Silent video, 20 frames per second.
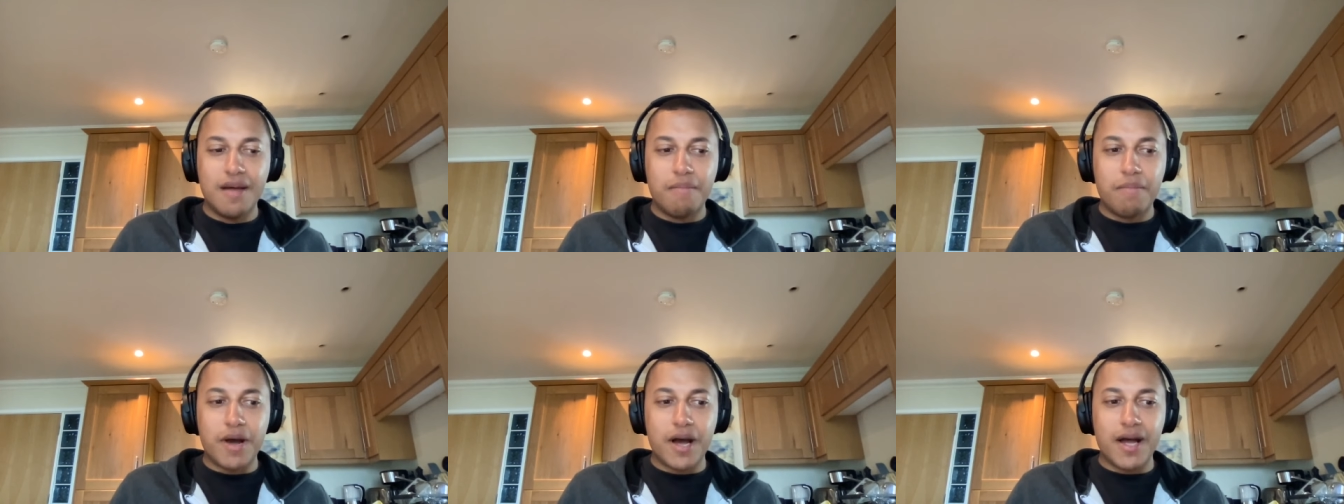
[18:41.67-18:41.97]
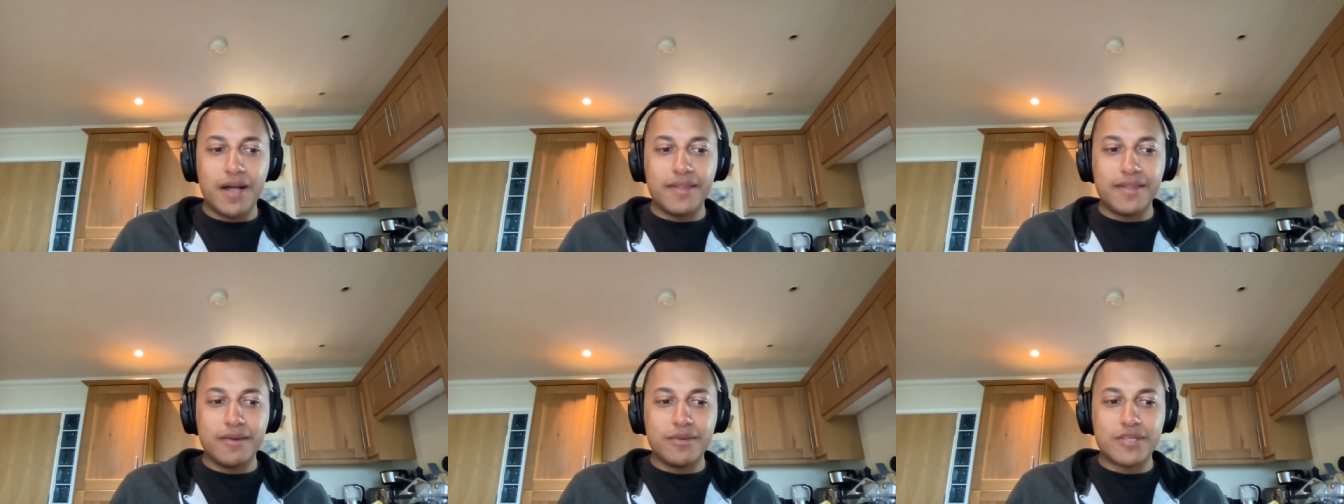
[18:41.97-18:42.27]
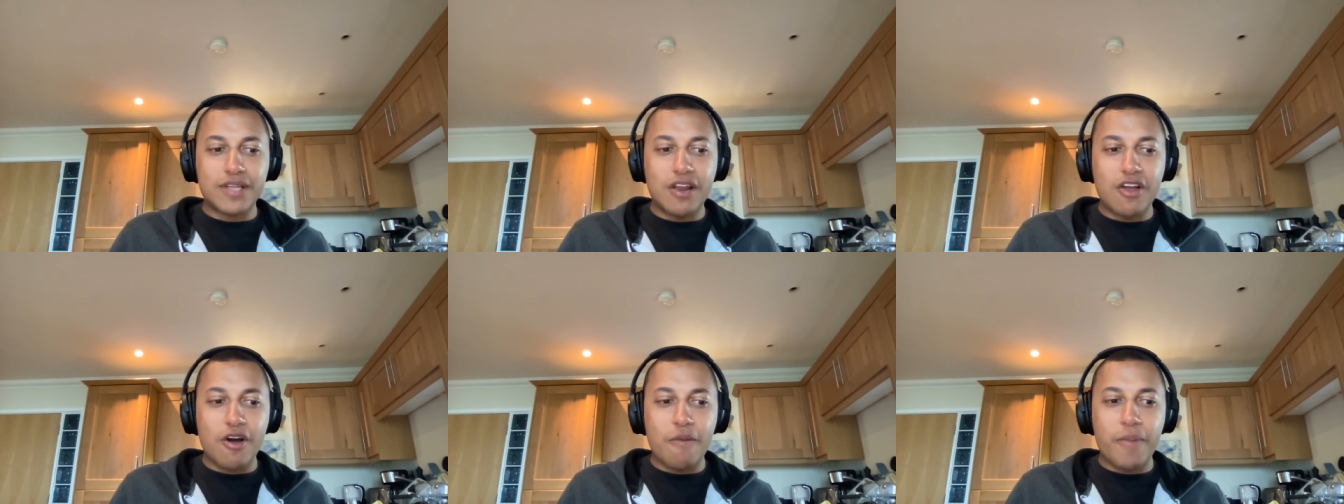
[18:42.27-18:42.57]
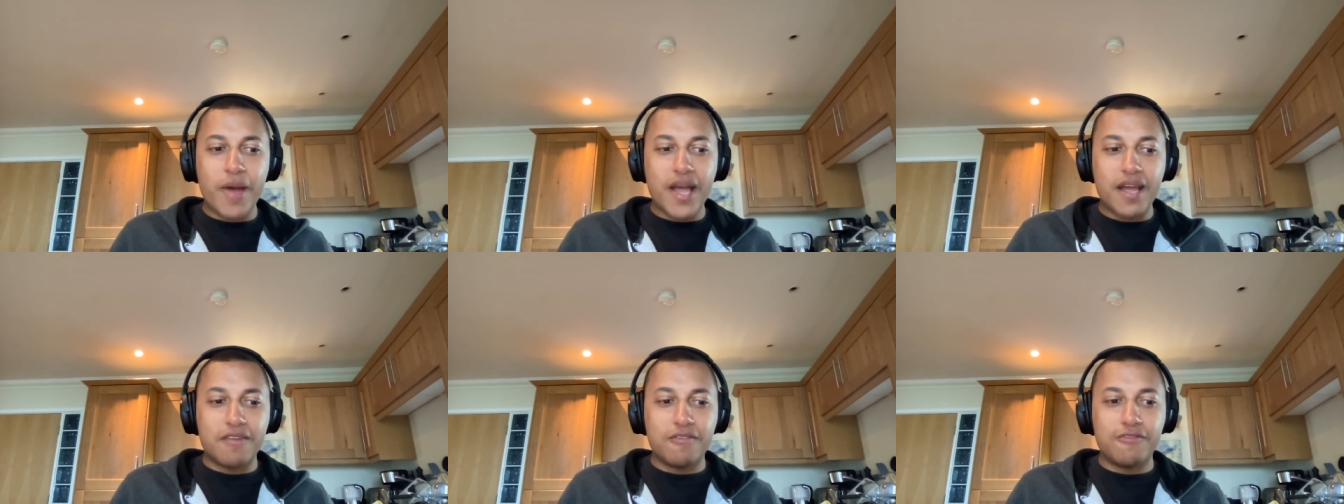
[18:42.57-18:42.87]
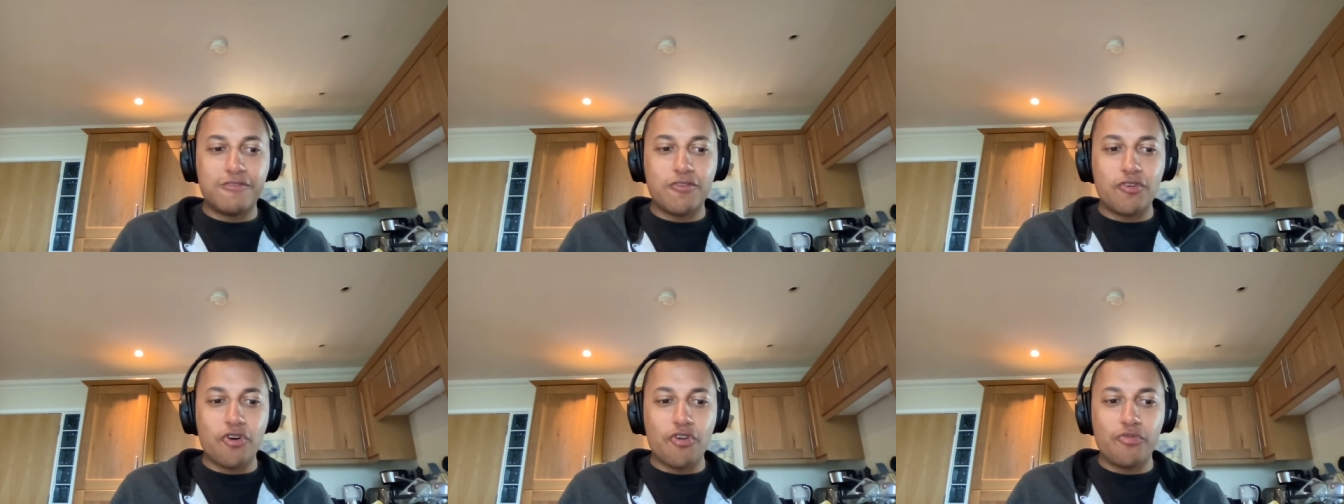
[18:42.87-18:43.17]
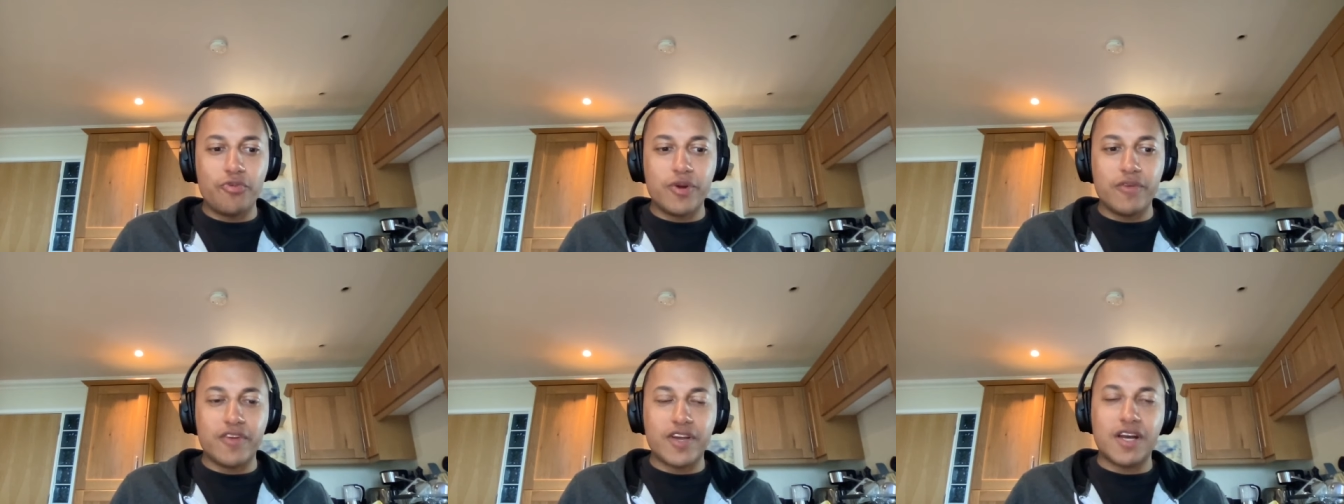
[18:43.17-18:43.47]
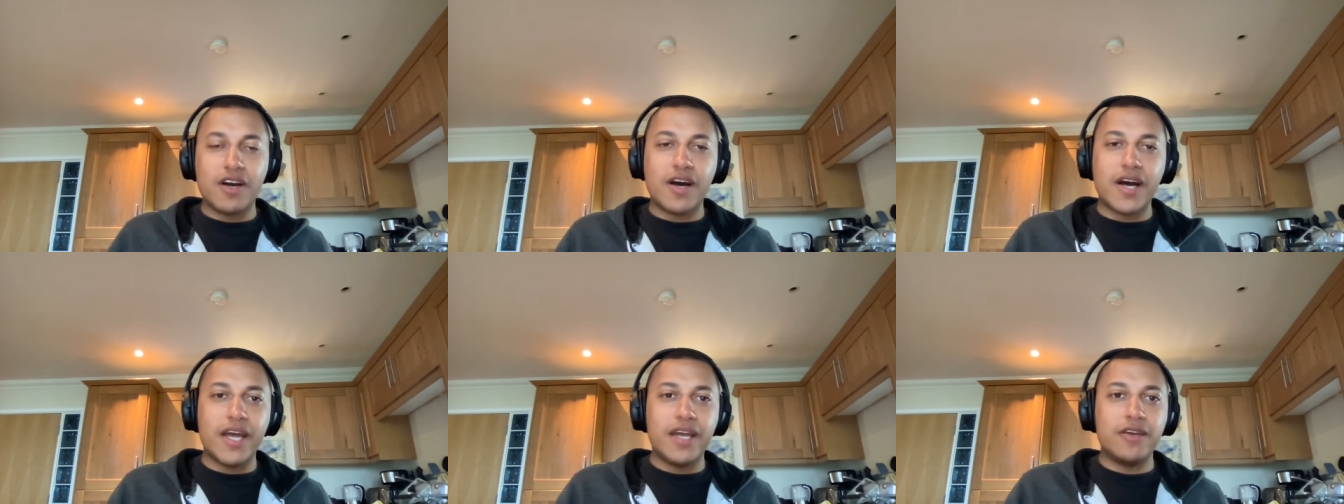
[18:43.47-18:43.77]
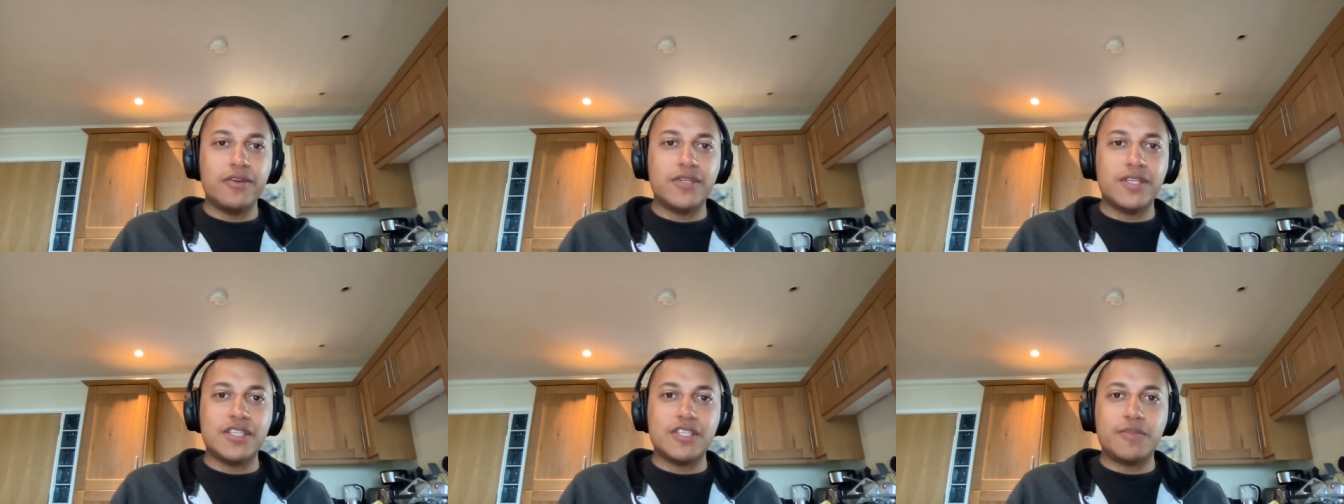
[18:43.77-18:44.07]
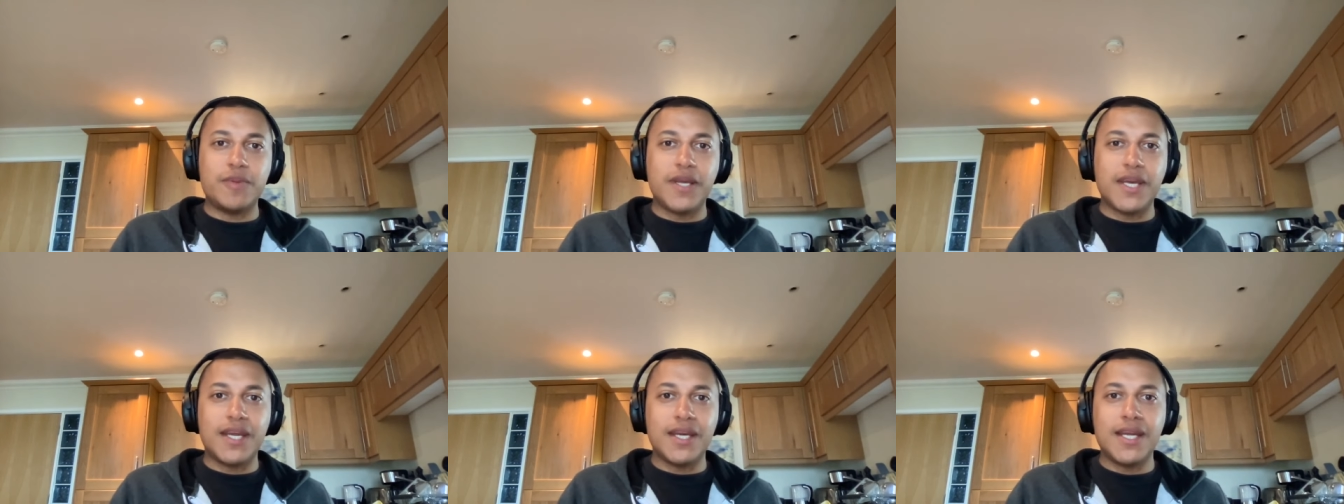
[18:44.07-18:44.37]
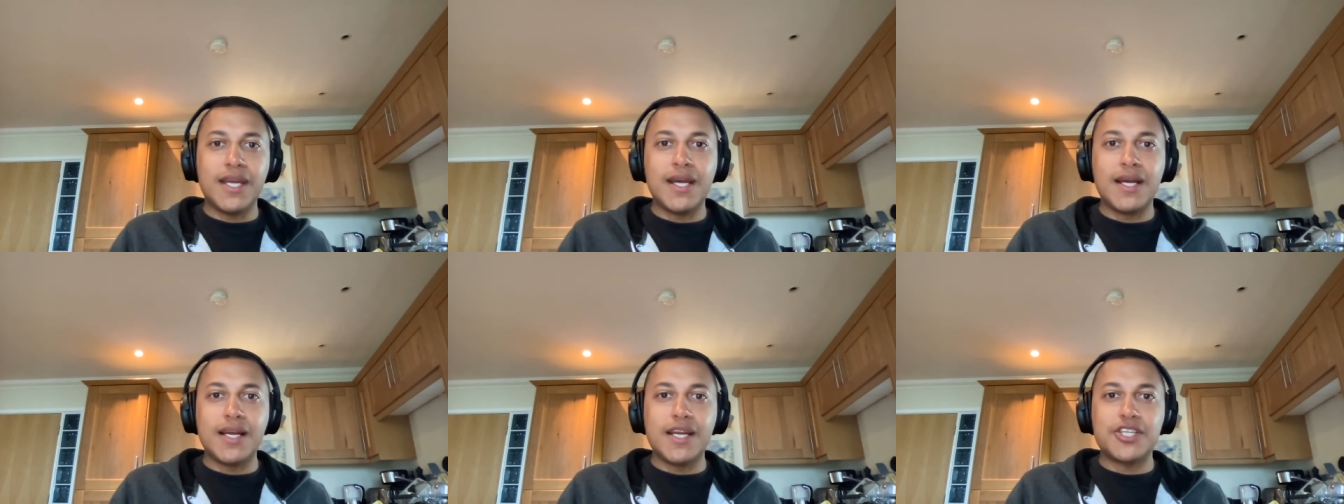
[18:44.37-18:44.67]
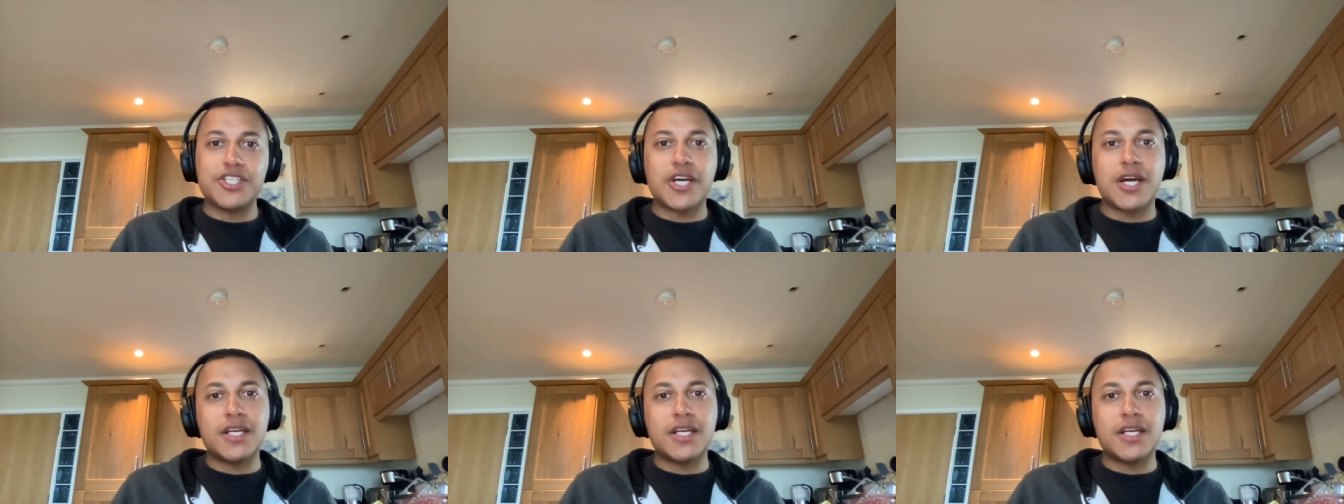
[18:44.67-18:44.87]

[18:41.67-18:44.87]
But there was a lot of back and forth with a guy who didn't speak any English,